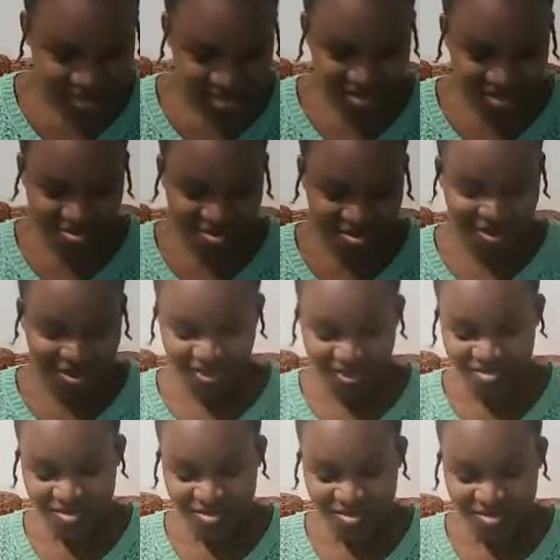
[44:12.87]
boy.
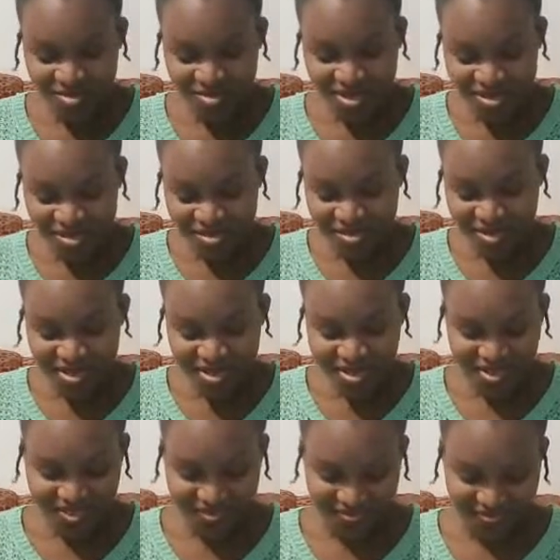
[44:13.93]
Well,
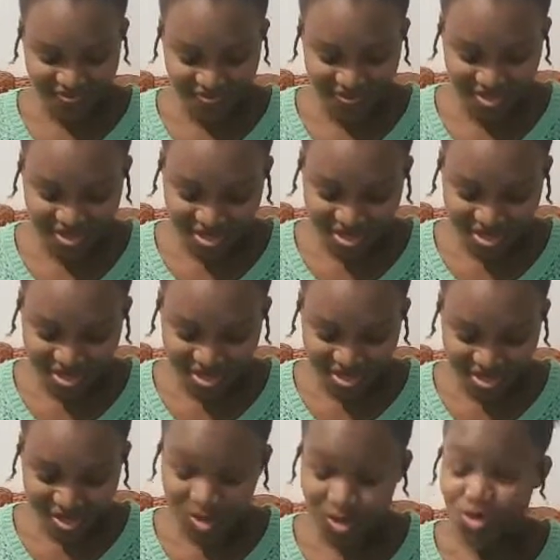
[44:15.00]

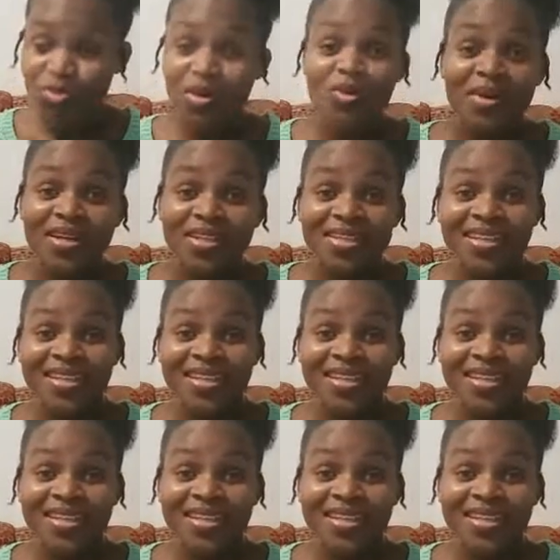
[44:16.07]
superwoman.